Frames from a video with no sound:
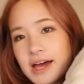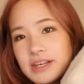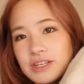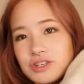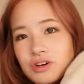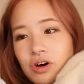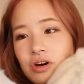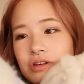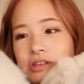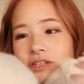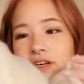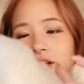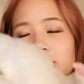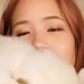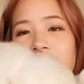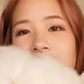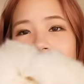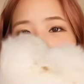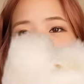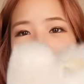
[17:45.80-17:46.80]
I don't
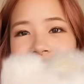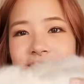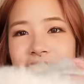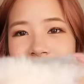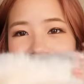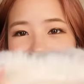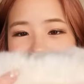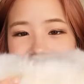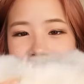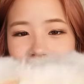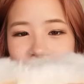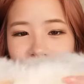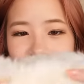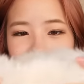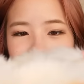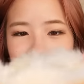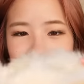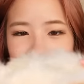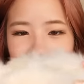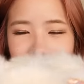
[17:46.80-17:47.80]
like this
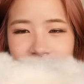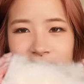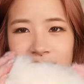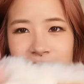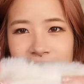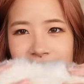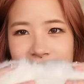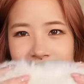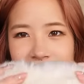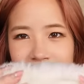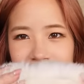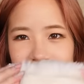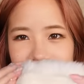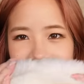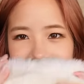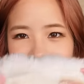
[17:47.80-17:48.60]
furry hand